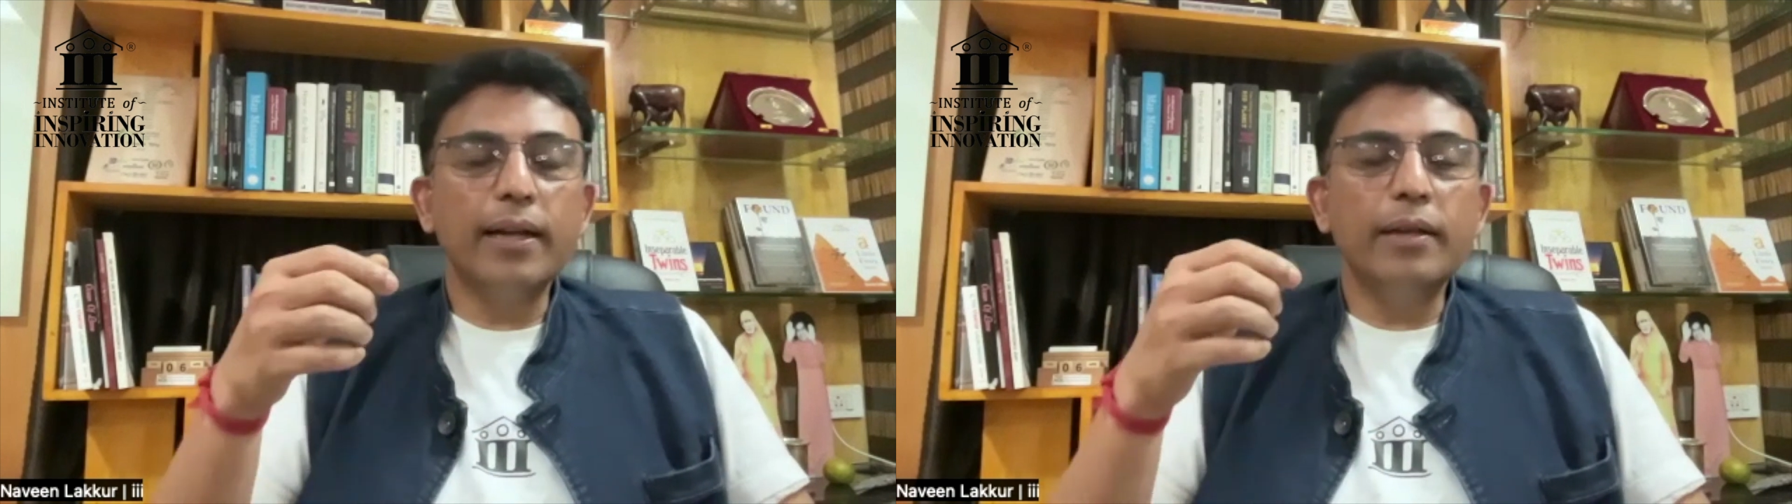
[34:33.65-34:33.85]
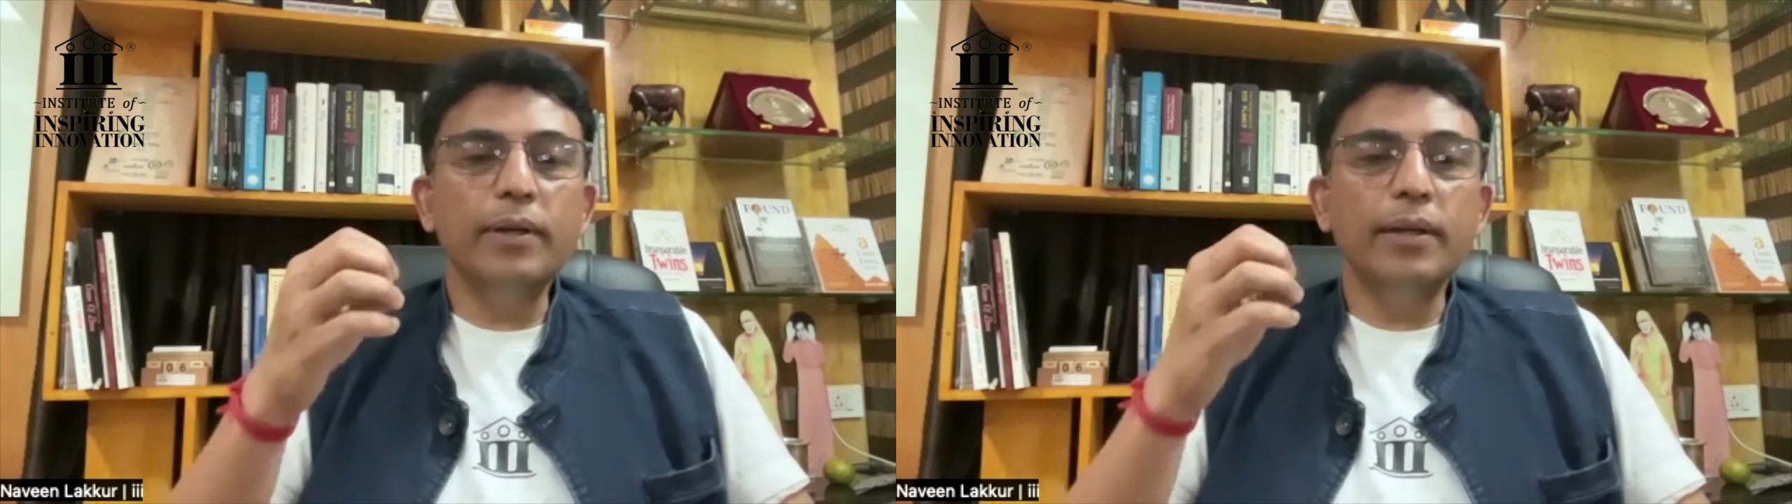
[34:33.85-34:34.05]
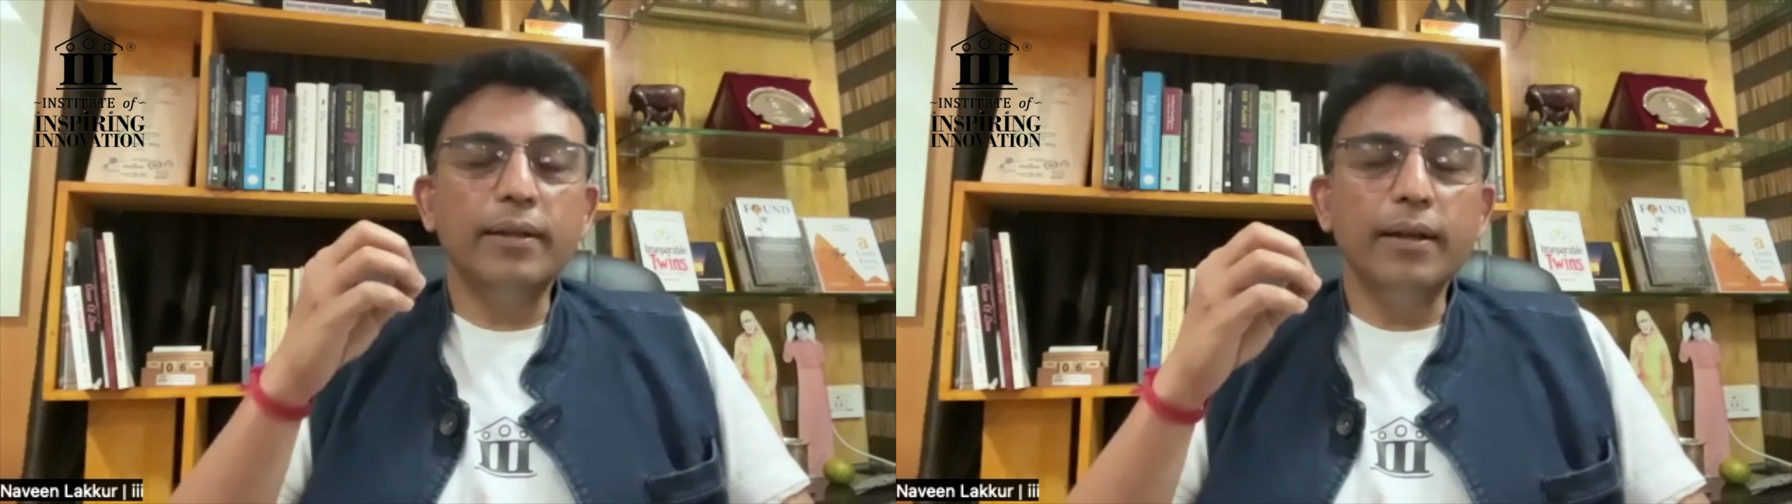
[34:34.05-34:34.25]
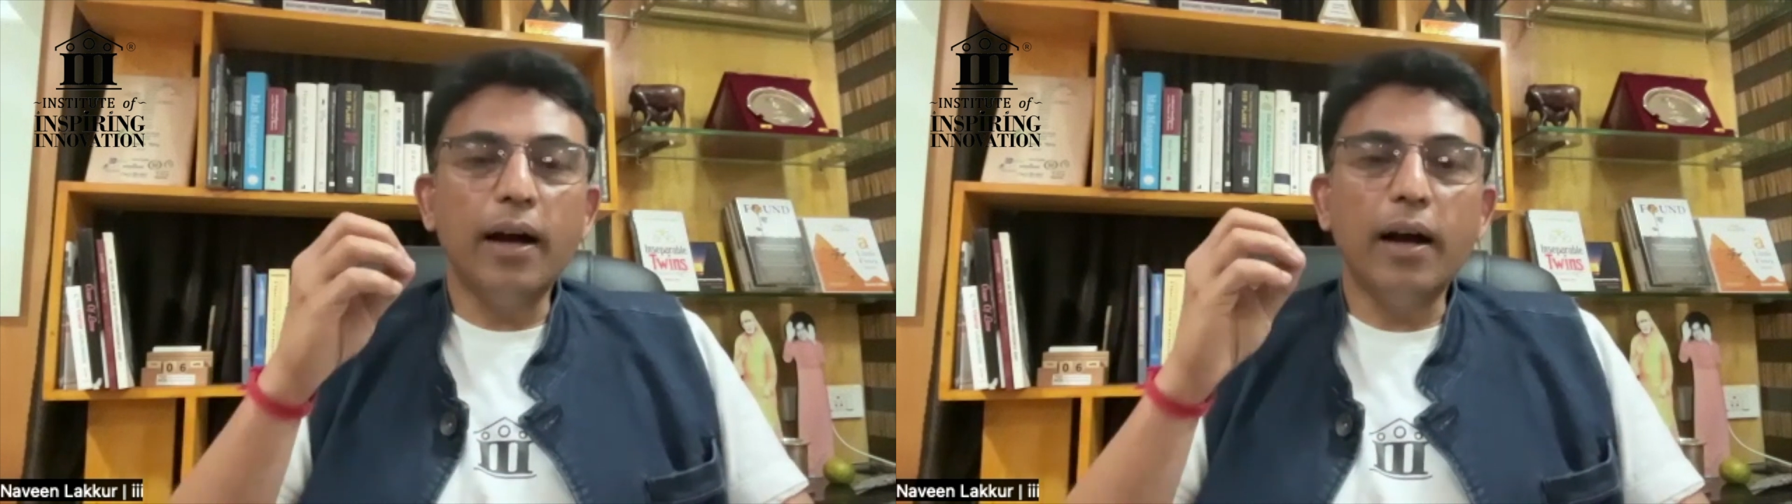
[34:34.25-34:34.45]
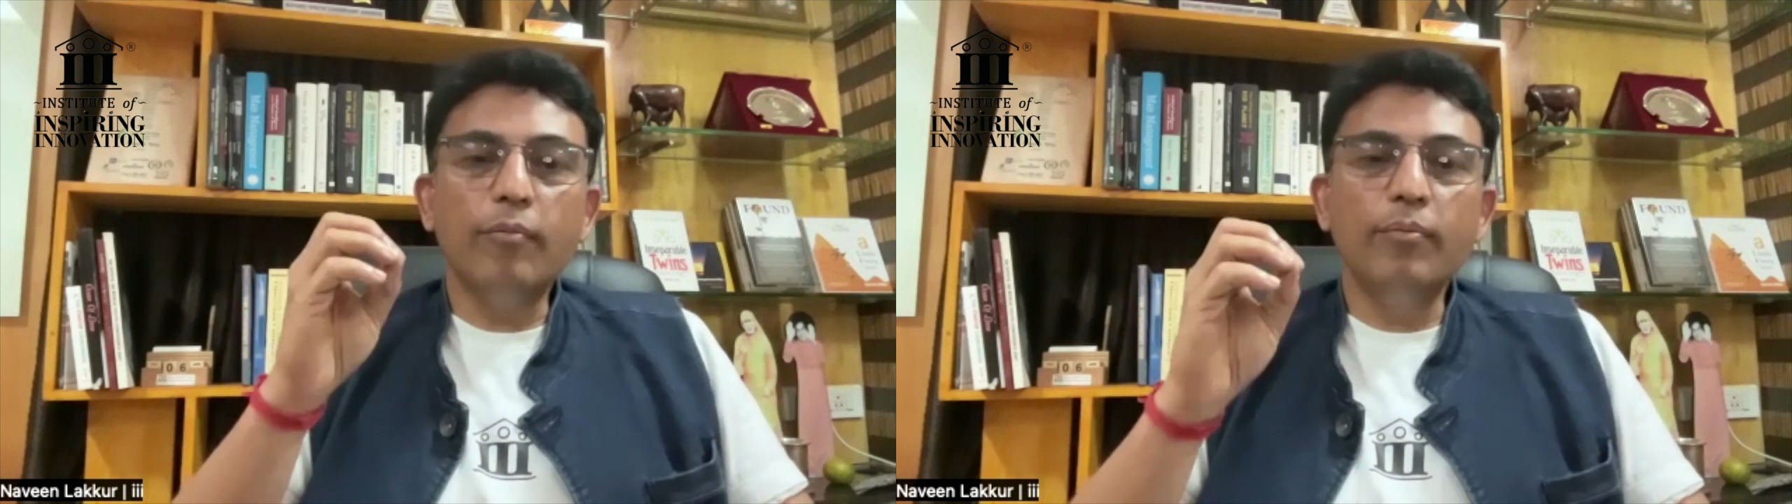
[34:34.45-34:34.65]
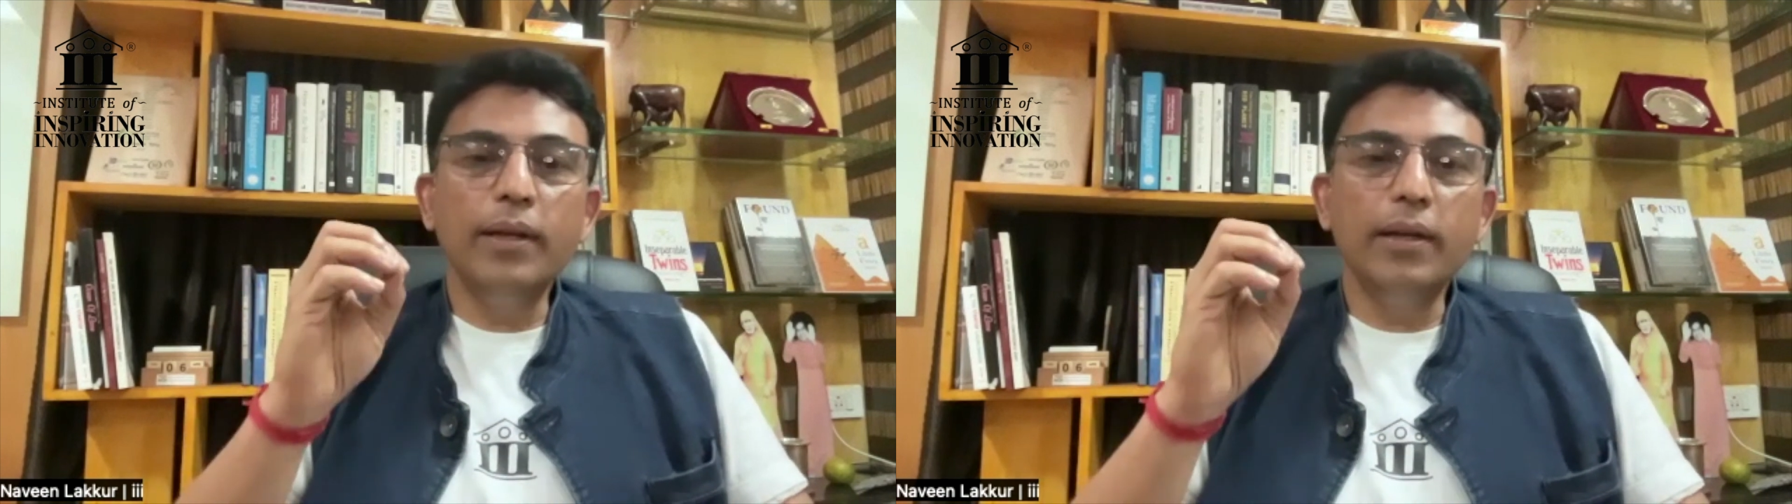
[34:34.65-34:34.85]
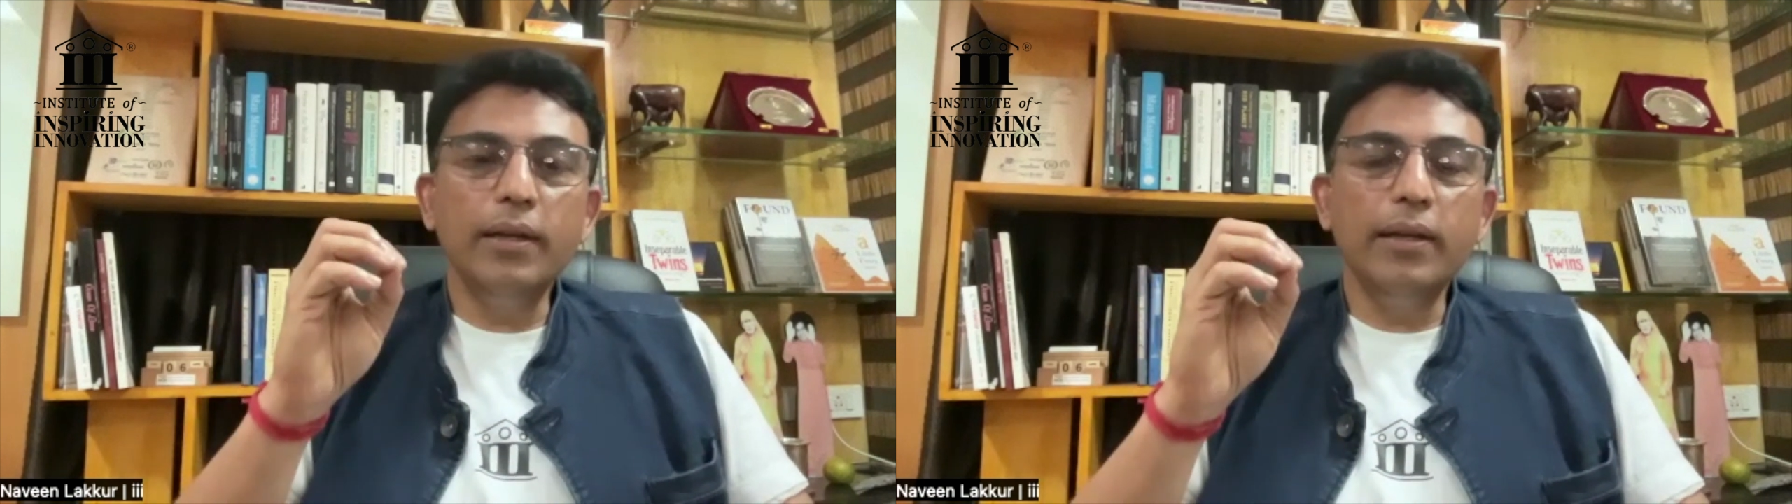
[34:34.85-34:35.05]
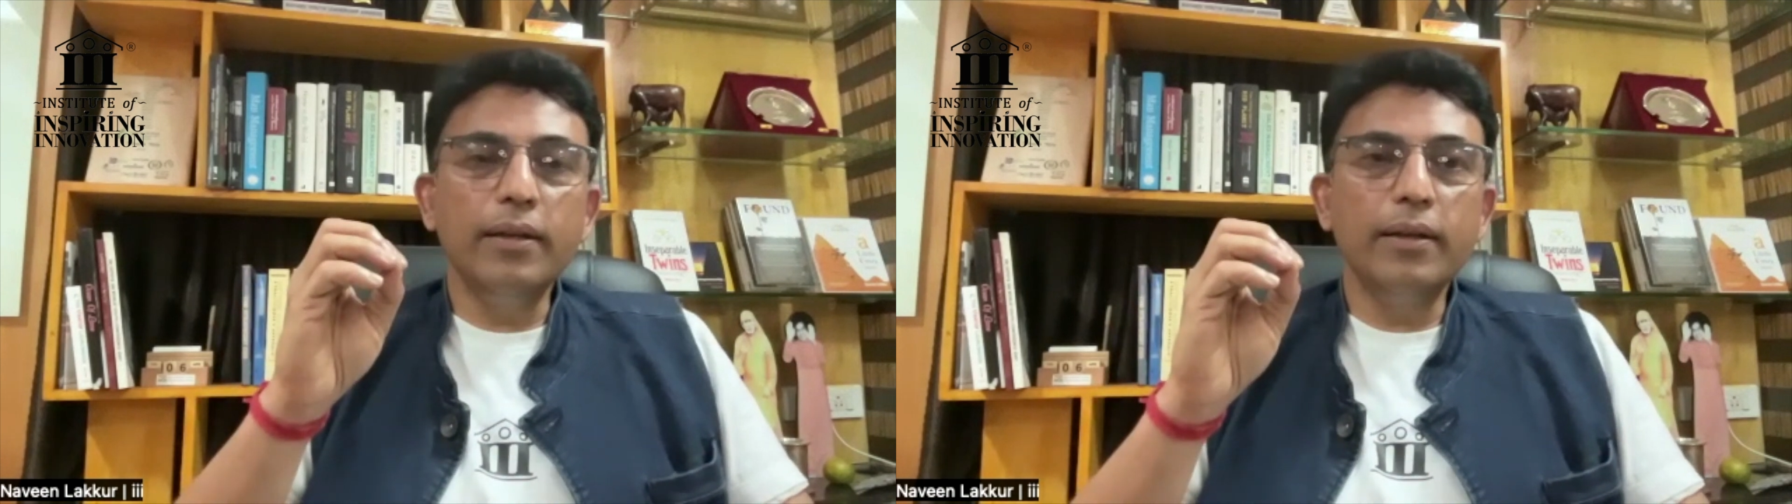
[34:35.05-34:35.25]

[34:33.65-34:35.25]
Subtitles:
tell me how many